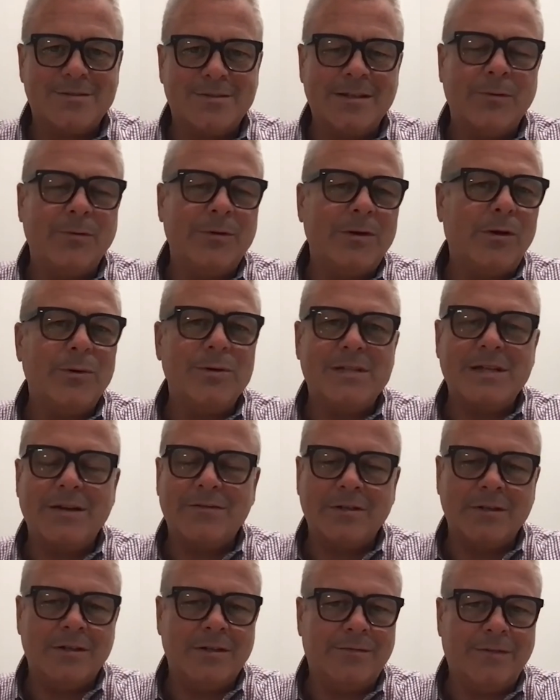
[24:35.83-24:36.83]
Now we always have
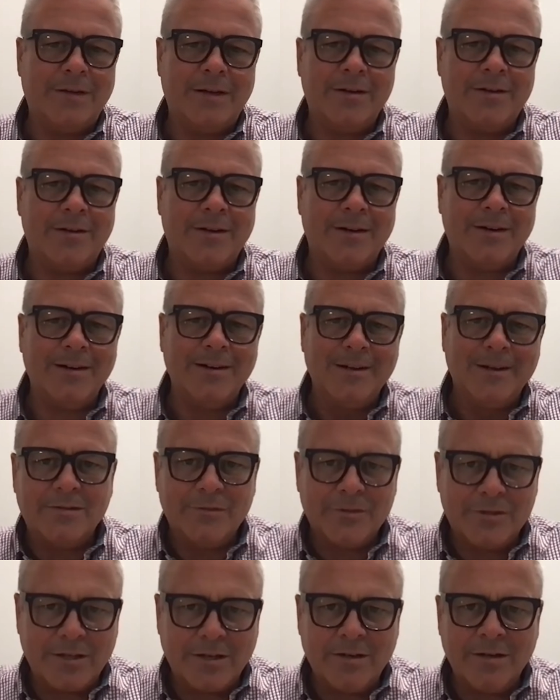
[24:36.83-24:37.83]
to defend our
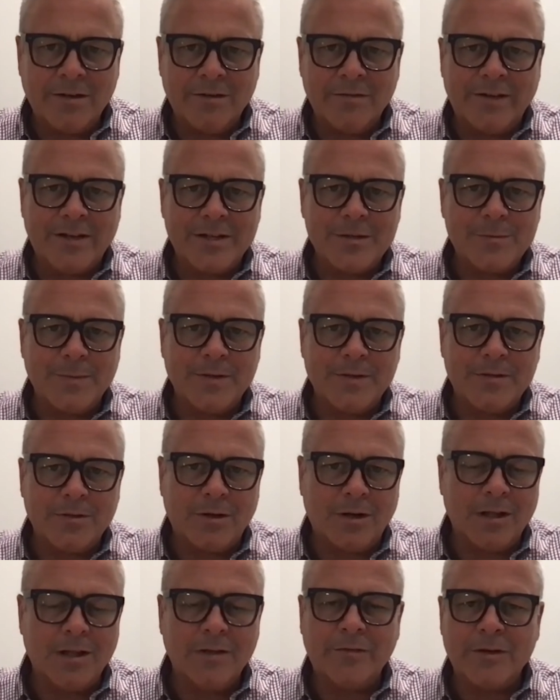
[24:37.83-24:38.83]
return on investment to
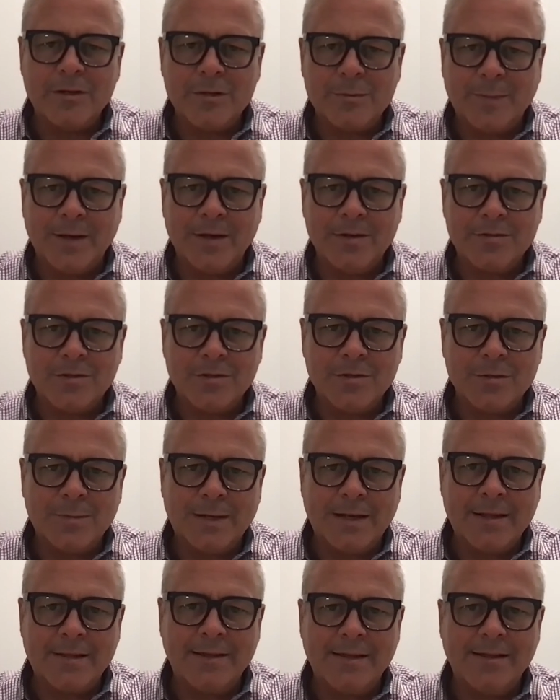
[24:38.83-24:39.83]
all of our sponsors, but
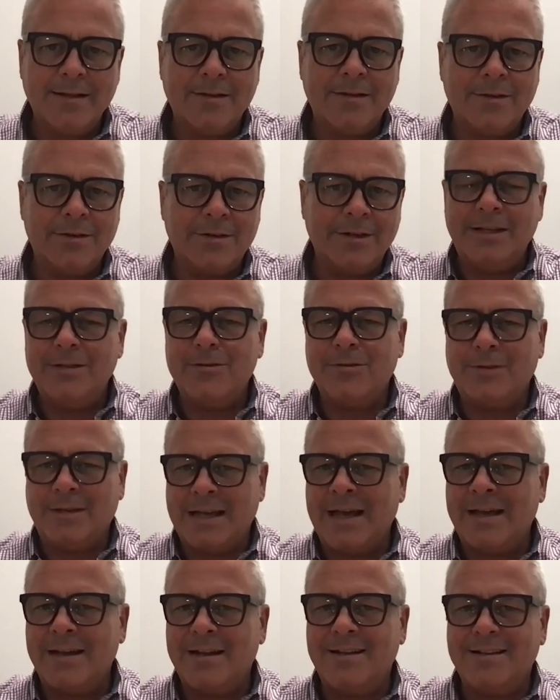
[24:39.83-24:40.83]
I think you're either
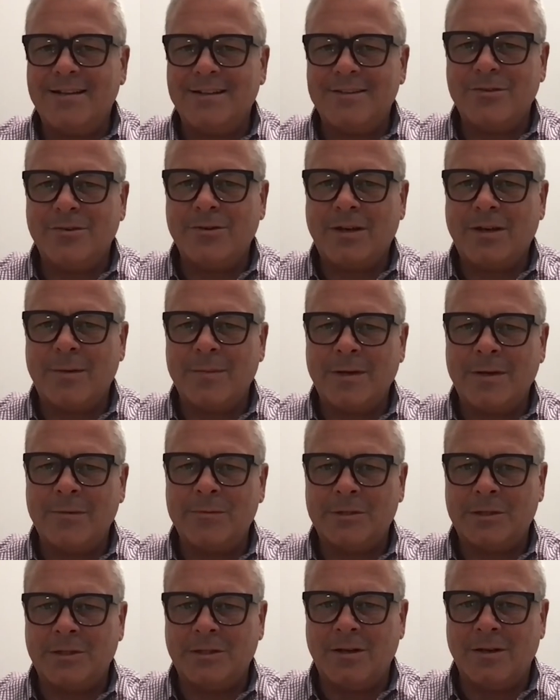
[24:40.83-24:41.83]
get it, and so you're coming in
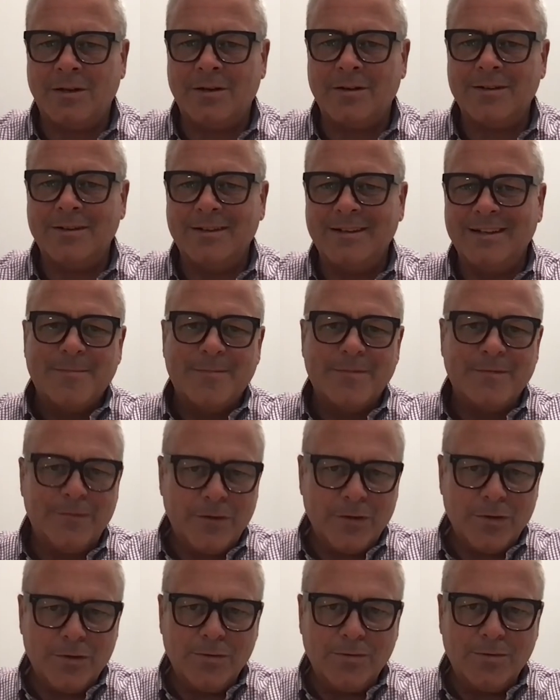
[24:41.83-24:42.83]
with a long
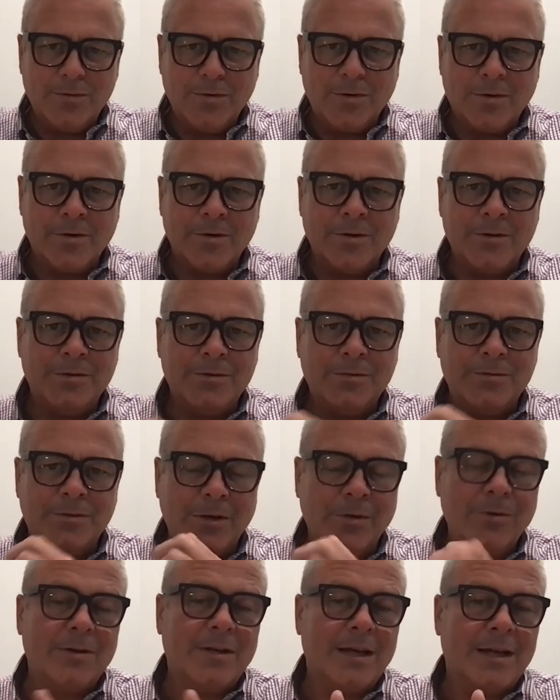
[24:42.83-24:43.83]
view or you
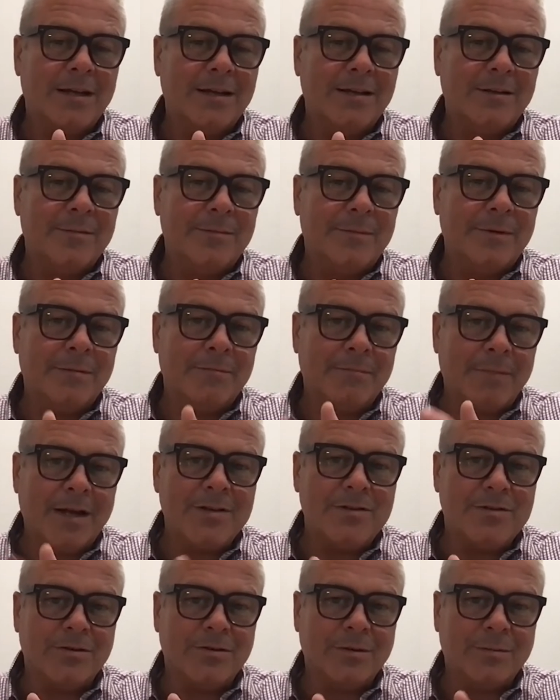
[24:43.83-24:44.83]
don't get it you're being
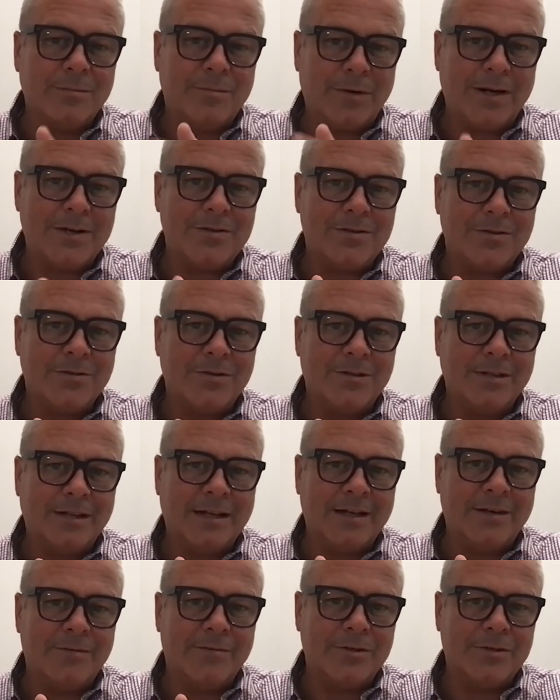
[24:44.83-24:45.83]
measured and pressured to
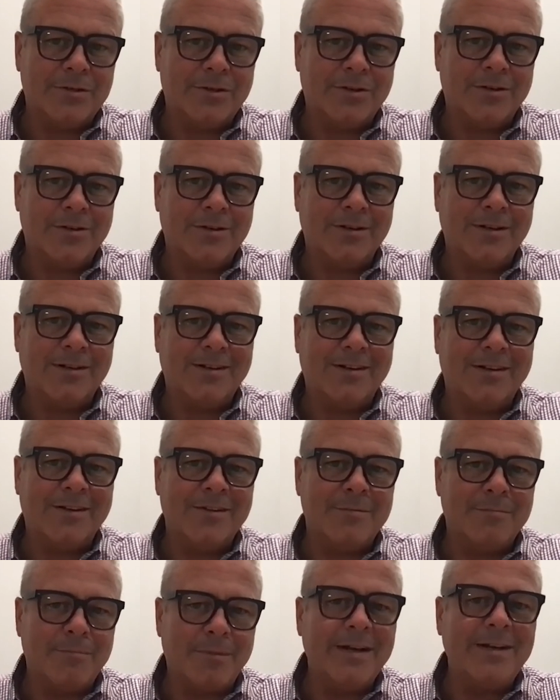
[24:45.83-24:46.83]
get a return on
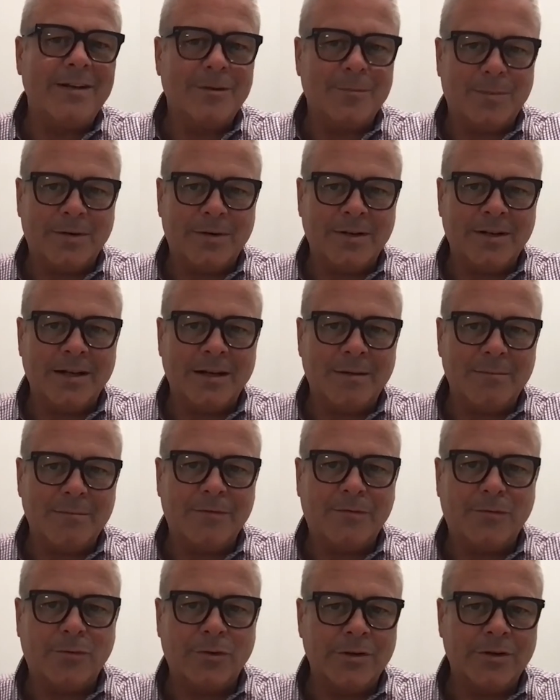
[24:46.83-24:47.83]
the money you're putting up
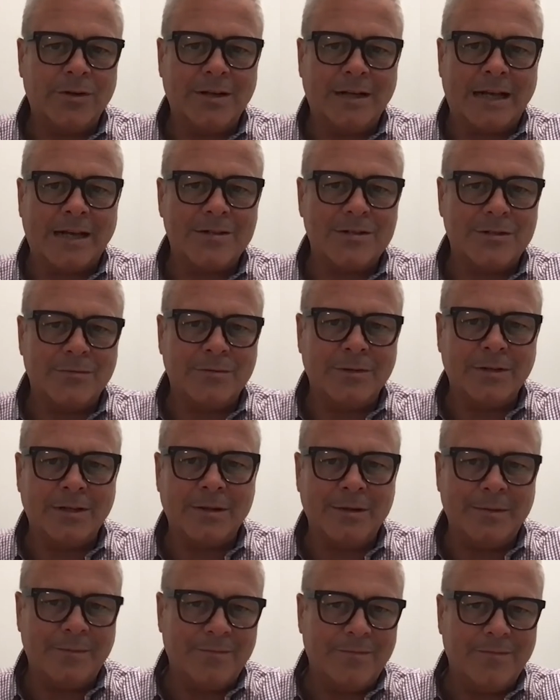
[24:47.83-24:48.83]
before you can actually
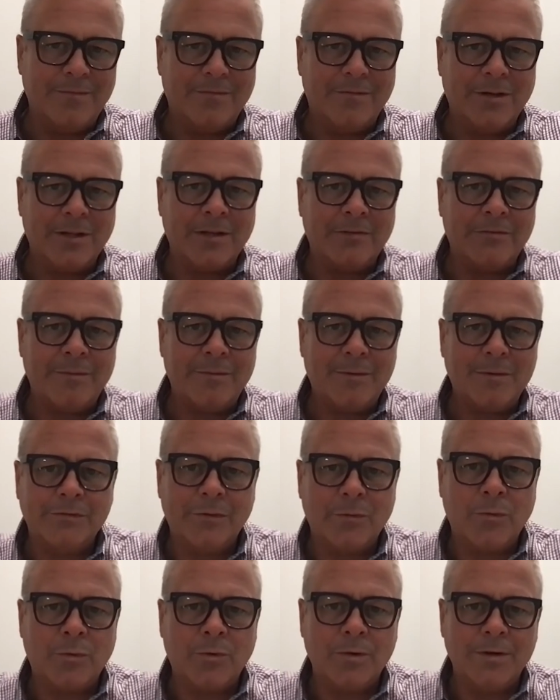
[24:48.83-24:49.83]
really really reap the
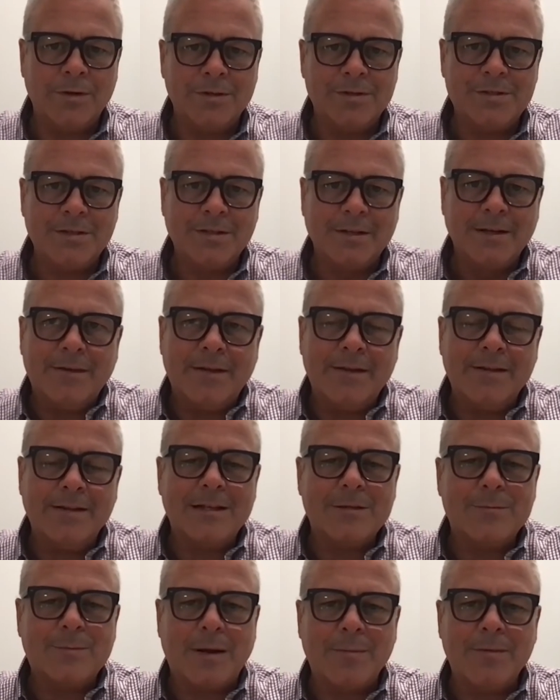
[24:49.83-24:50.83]
rewards i think
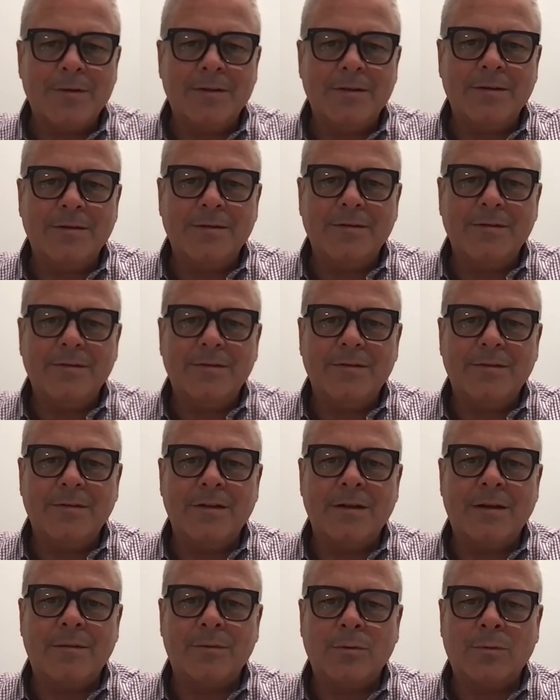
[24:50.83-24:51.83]
that's probably the the
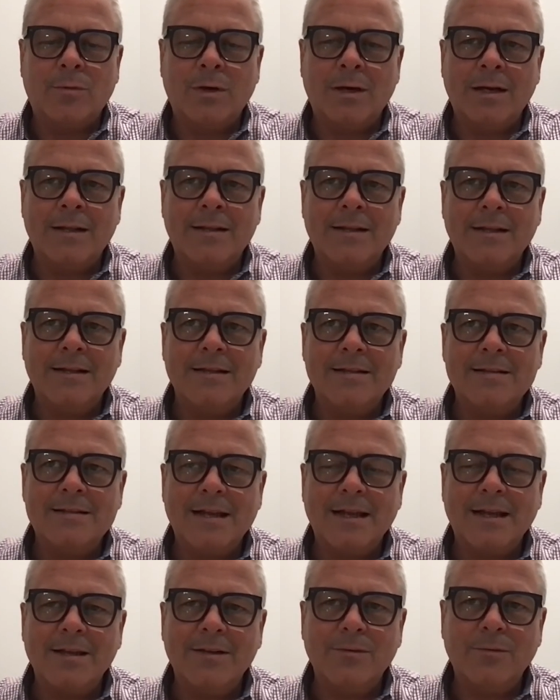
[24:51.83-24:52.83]
number one i think the
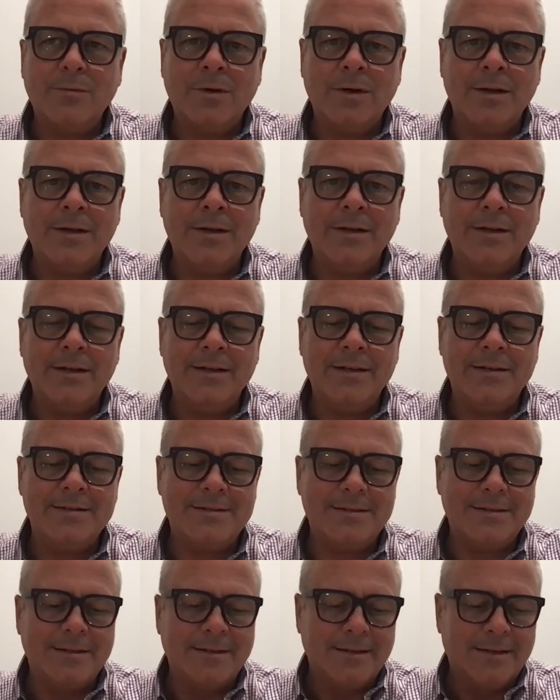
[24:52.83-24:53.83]
second one
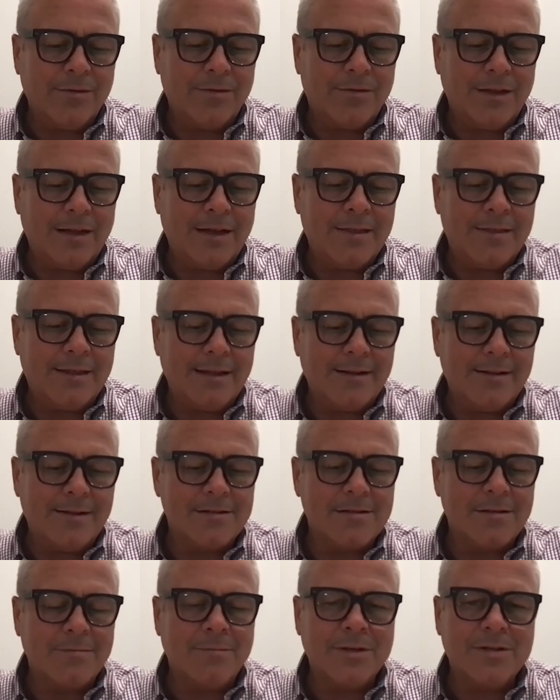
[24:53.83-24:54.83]
is i think
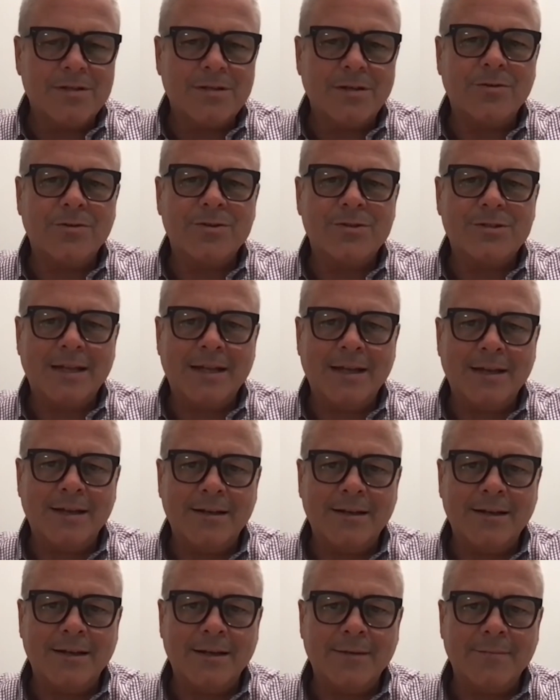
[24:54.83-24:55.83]
there's a
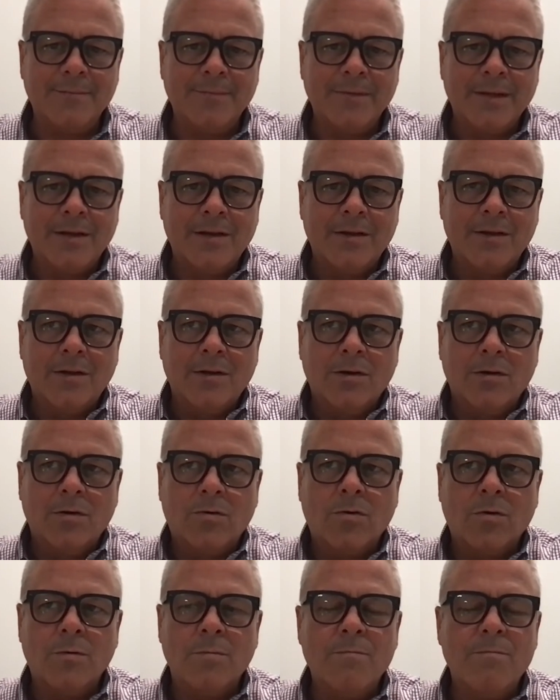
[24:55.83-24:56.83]
misunderstanding
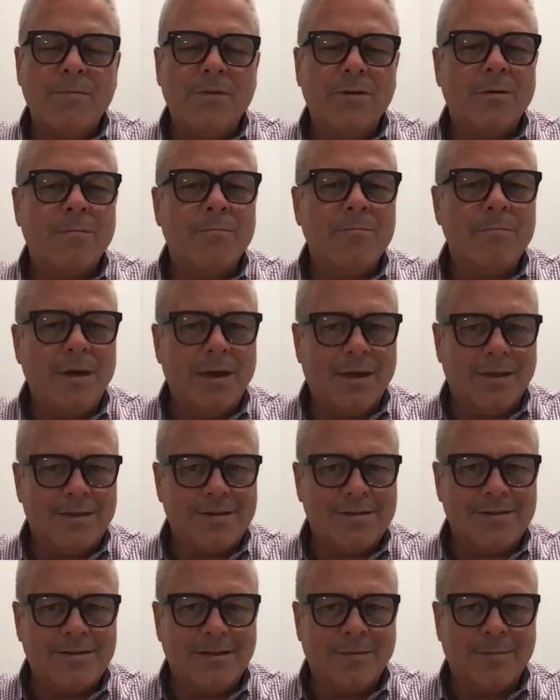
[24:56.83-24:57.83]
or there are
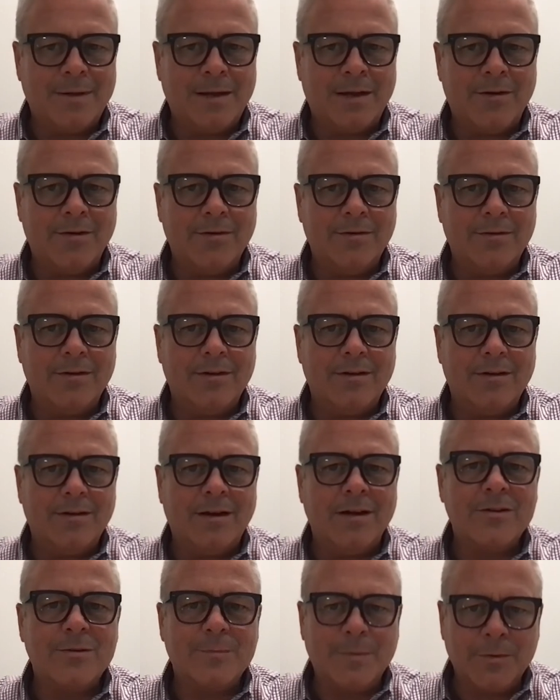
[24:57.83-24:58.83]
myths about
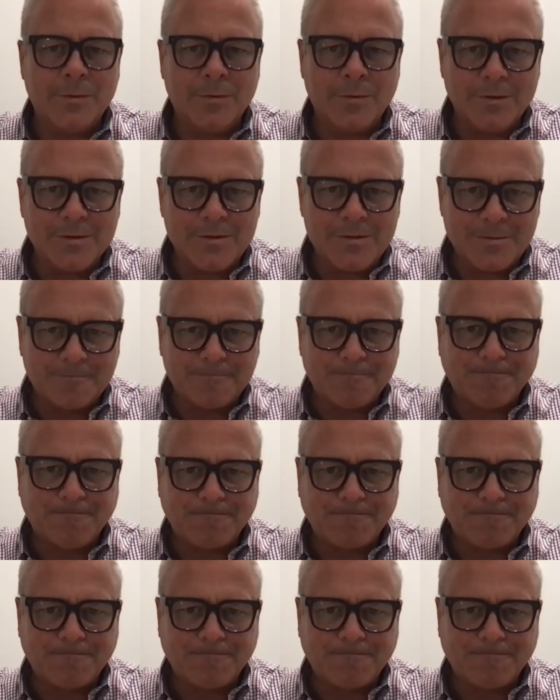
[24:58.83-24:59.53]
entrepreneurs